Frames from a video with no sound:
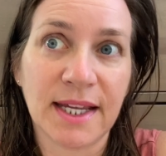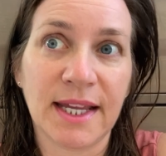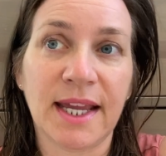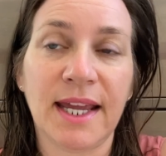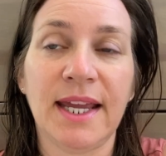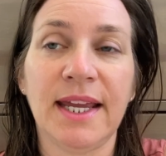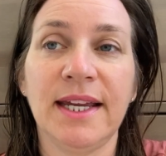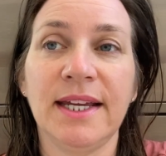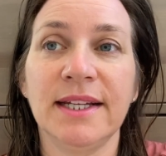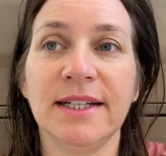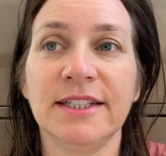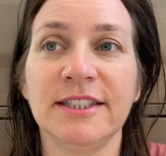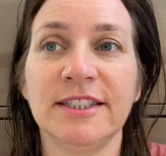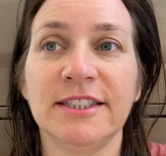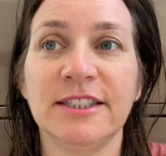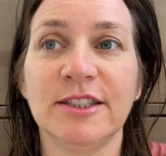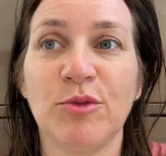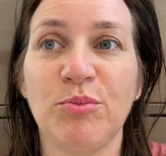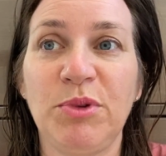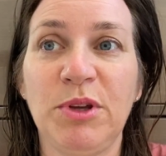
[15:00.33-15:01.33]

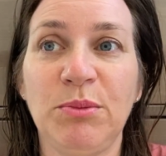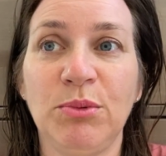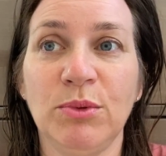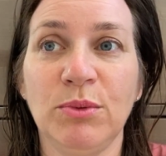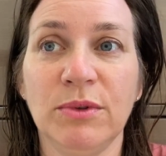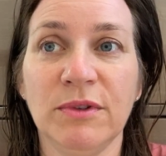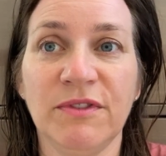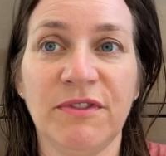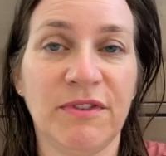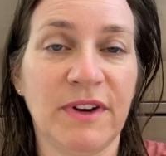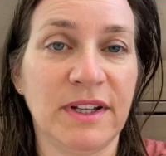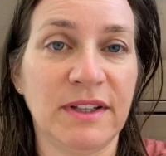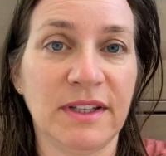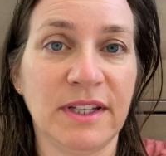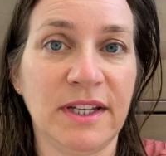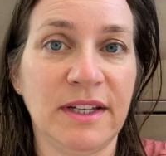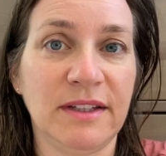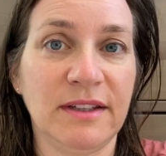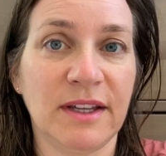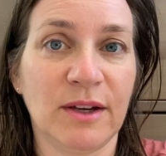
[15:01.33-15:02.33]
And the people were
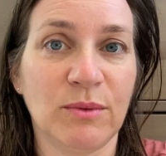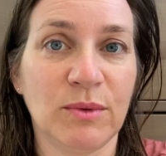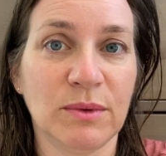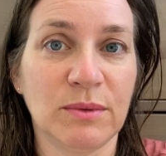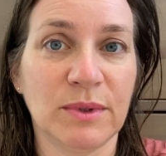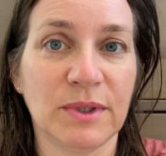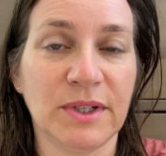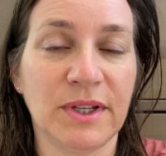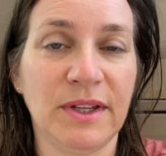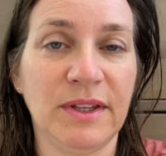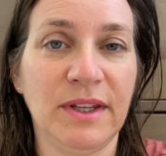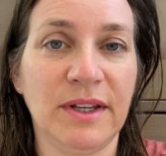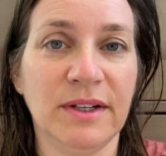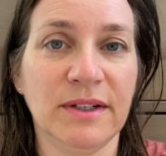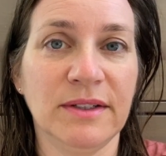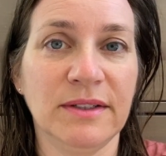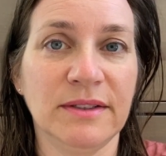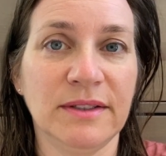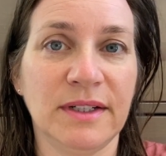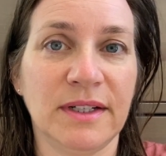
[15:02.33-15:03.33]
friendly that were working
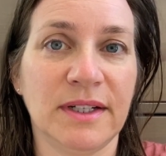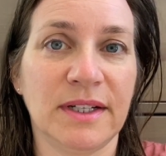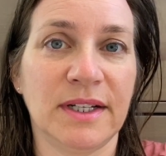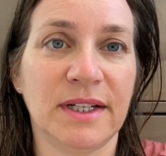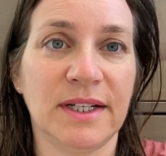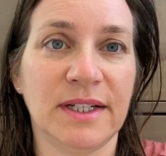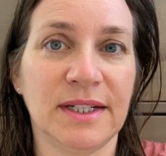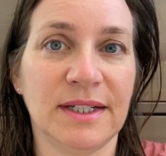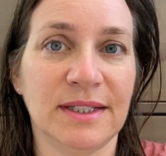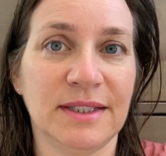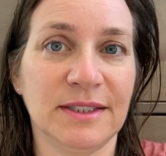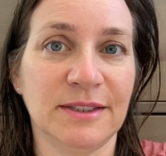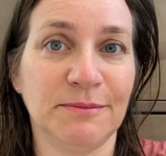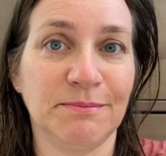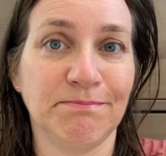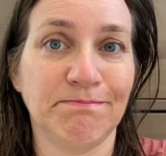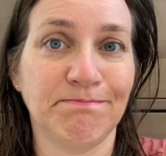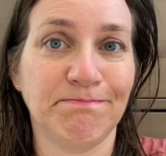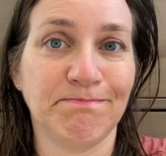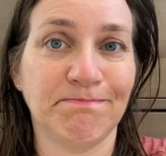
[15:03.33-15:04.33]
there.
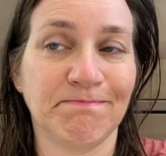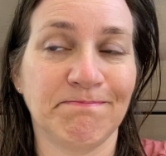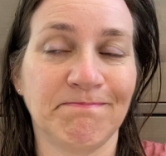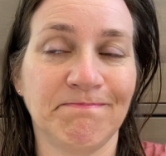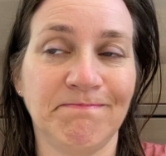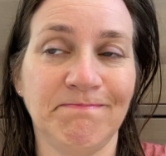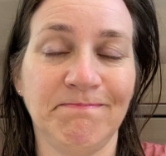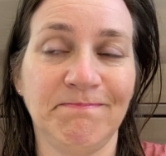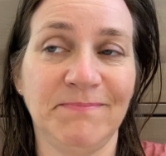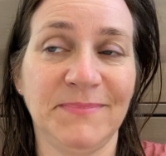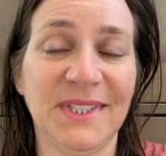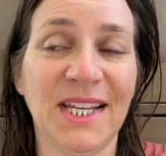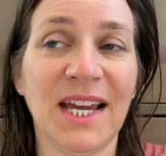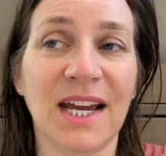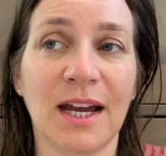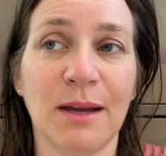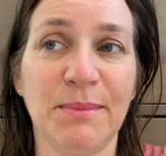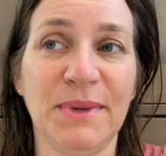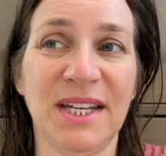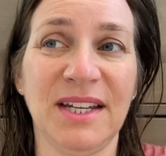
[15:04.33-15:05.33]

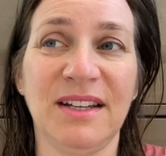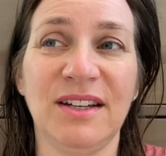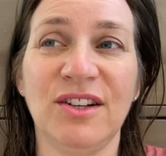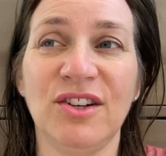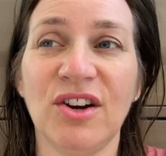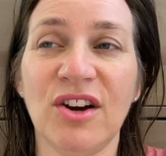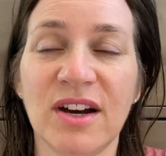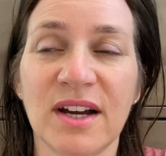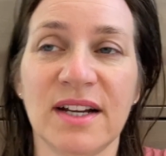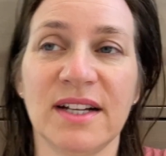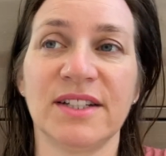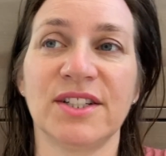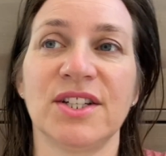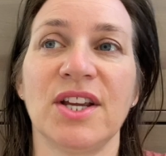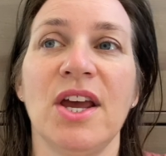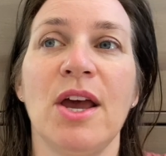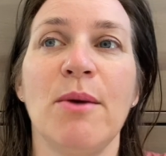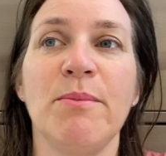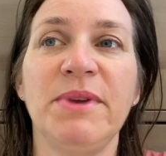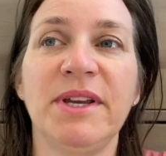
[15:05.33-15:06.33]
Yeah, I mean, gosh,
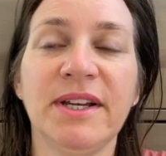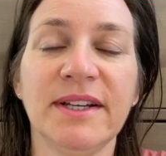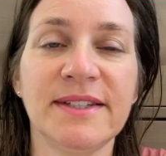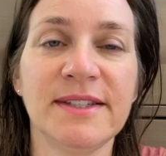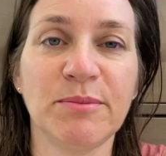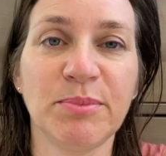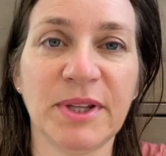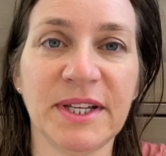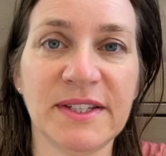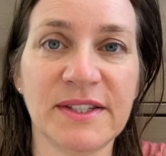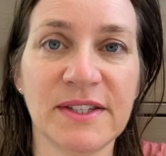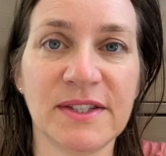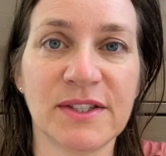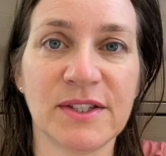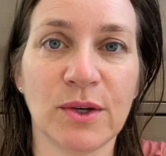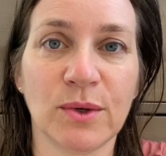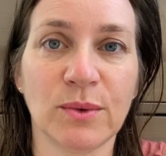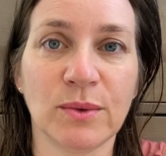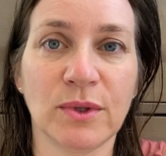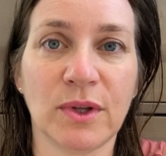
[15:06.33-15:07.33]
because the place is
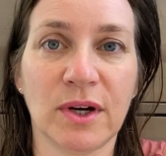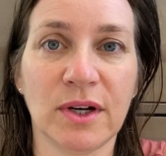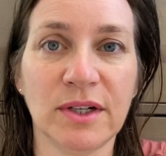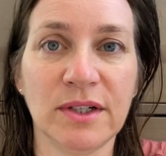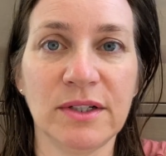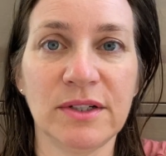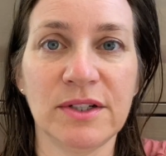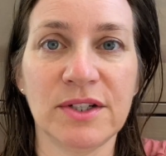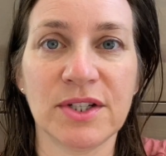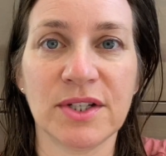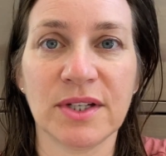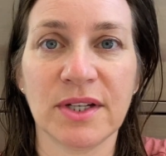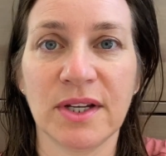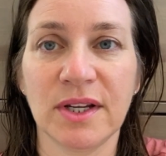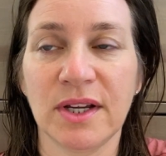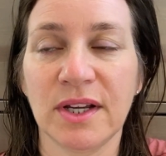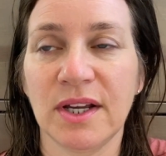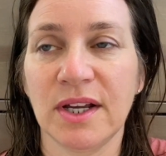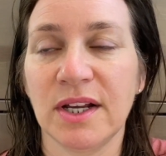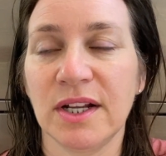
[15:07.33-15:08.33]
so large,
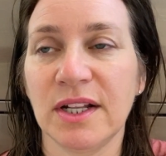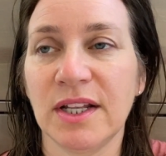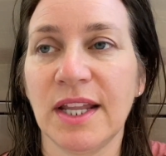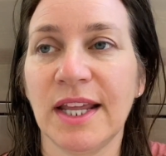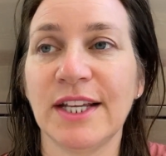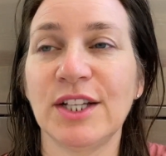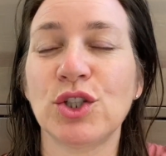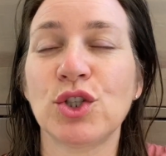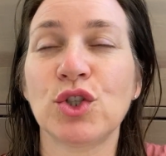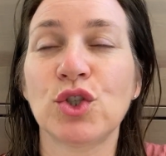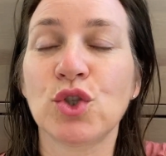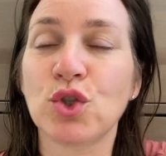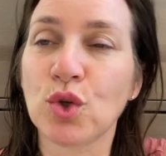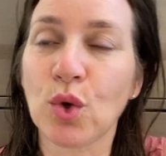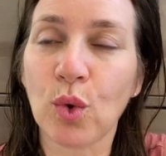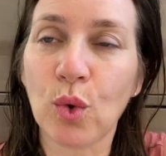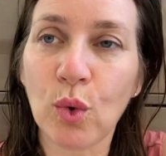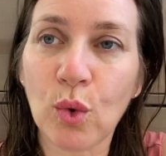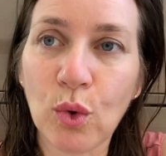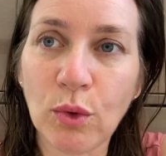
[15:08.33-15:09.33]
like
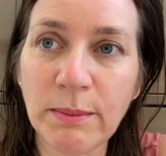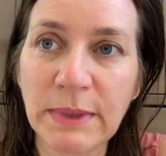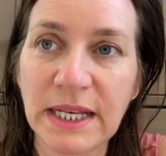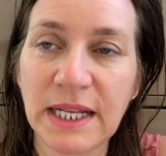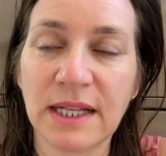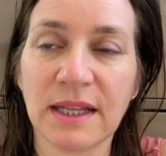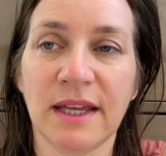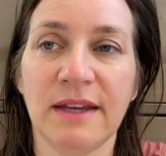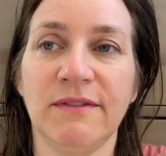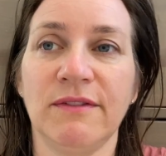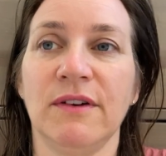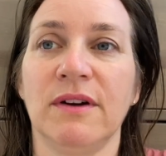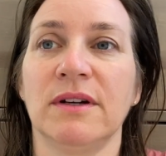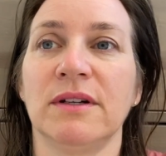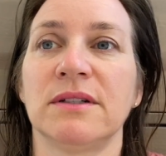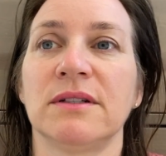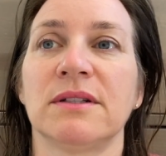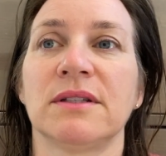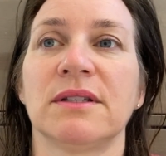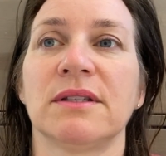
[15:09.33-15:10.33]
so many
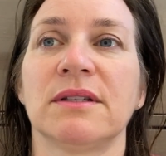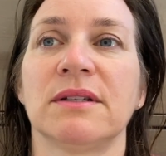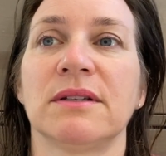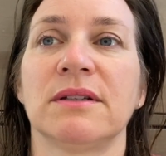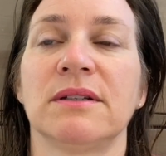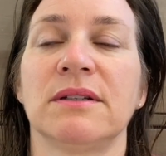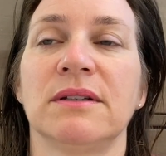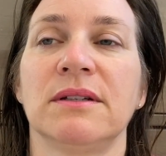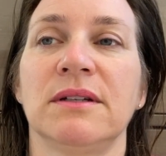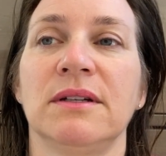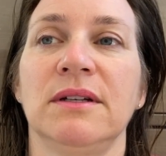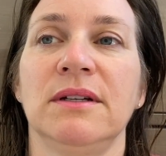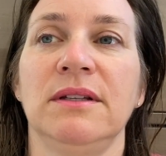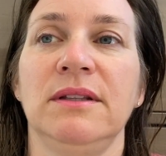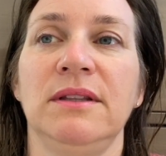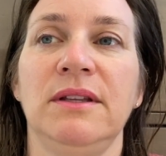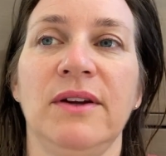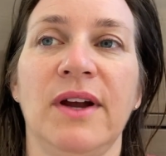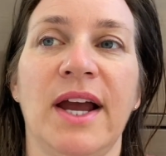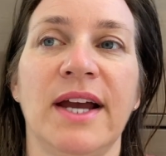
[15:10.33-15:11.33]
lifeguards,
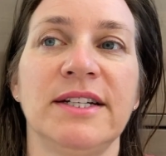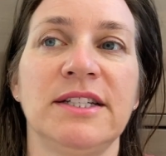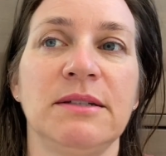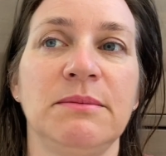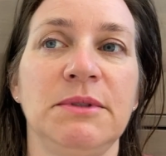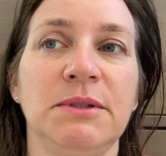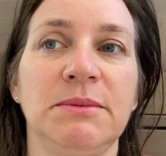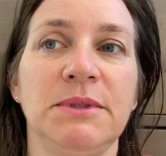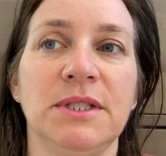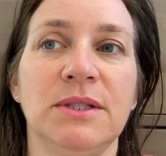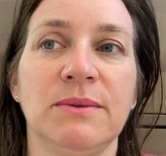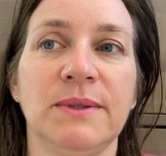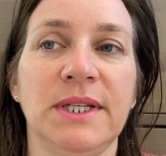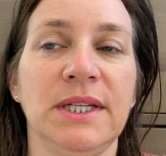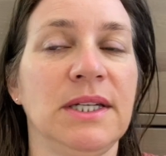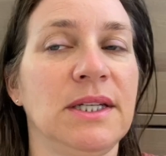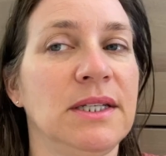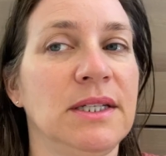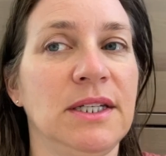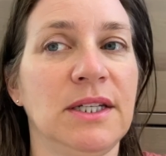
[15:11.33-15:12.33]
there had to be
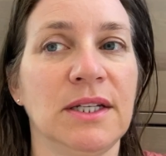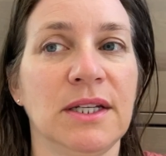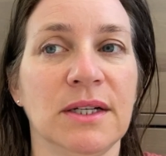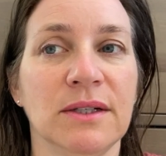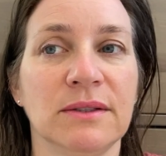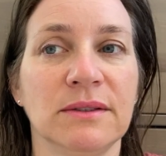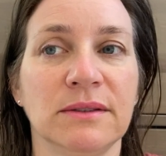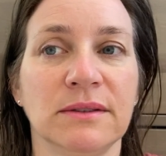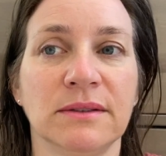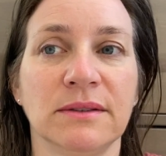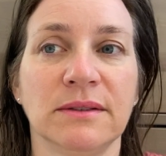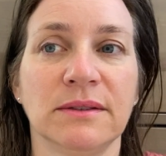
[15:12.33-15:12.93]
between, you know,